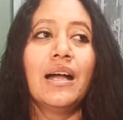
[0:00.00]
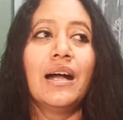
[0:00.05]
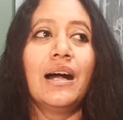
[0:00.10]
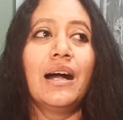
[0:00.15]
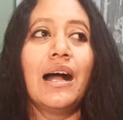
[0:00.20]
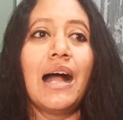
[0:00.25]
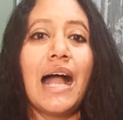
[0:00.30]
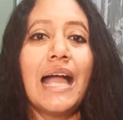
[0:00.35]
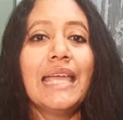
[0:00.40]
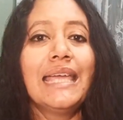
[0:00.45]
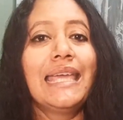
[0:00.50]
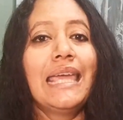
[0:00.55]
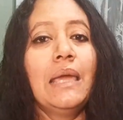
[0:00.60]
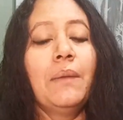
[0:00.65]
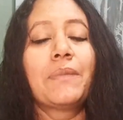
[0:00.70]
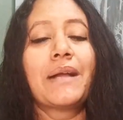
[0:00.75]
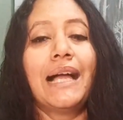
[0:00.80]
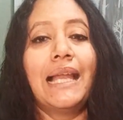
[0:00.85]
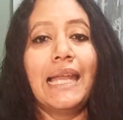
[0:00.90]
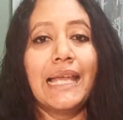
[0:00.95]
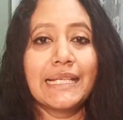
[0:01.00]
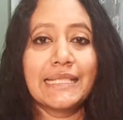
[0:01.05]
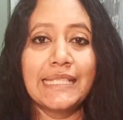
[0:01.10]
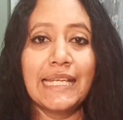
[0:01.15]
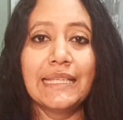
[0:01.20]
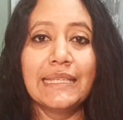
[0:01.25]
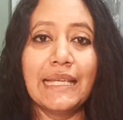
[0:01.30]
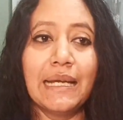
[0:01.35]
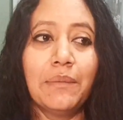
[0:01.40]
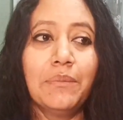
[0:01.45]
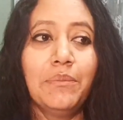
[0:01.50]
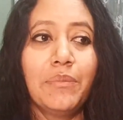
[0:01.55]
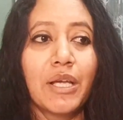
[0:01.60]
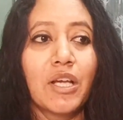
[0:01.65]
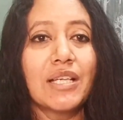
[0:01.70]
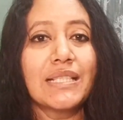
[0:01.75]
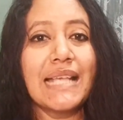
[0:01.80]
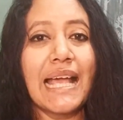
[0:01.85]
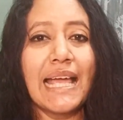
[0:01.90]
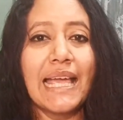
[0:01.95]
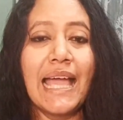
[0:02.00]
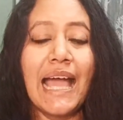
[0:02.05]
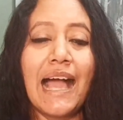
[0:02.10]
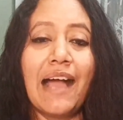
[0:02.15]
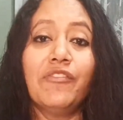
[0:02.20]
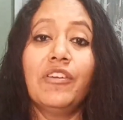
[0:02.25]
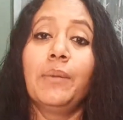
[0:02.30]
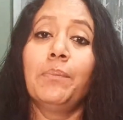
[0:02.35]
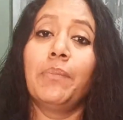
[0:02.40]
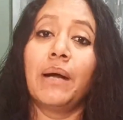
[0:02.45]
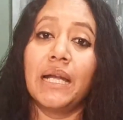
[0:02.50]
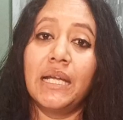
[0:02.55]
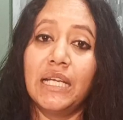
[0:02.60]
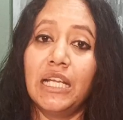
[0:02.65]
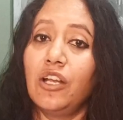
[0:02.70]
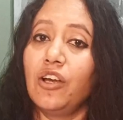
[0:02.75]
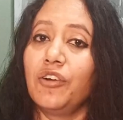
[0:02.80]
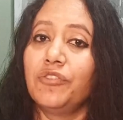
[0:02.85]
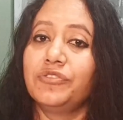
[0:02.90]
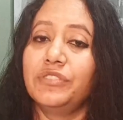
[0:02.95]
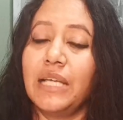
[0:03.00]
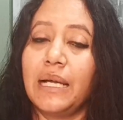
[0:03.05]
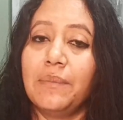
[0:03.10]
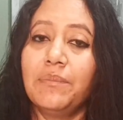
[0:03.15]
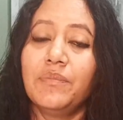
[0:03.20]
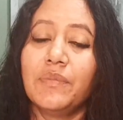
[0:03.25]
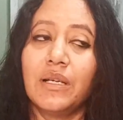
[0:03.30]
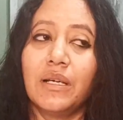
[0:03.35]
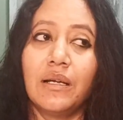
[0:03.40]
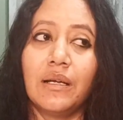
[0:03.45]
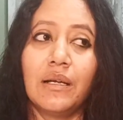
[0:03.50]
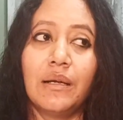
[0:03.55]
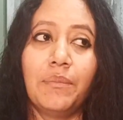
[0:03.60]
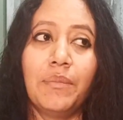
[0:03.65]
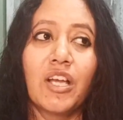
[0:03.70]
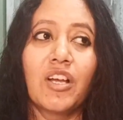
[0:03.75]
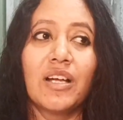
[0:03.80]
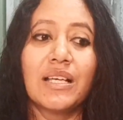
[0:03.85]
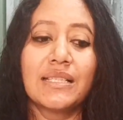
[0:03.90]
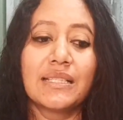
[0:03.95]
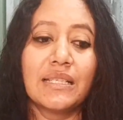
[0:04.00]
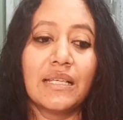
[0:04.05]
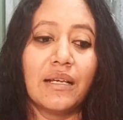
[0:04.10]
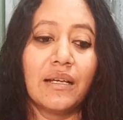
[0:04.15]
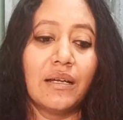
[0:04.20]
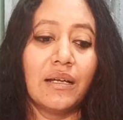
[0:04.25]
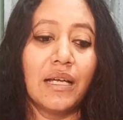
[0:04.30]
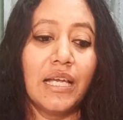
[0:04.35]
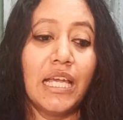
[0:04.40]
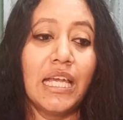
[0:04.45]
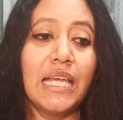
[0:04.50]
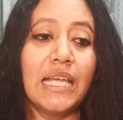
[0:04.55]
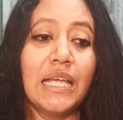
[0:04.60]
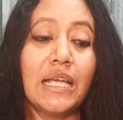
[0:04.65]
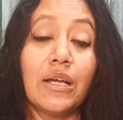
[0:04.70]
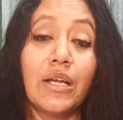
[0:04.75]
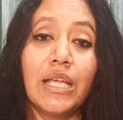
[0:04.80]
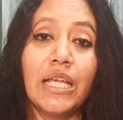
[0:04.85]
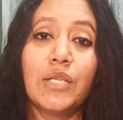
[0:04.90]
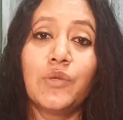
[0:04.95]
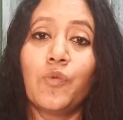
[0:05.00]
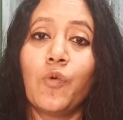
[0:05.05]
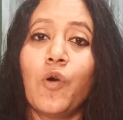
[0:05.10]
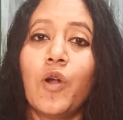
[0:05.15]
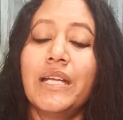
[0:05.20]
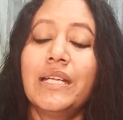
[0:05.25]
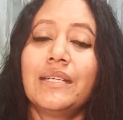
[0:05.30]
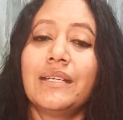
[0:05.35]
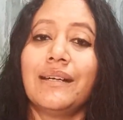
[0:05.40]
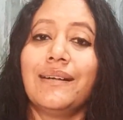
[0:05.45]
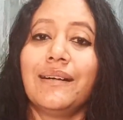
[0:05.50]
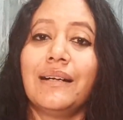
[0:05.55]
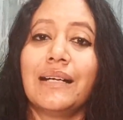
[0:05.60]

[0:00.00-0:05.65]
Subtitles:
I keep collecting them because I have a bundle of them, because it won't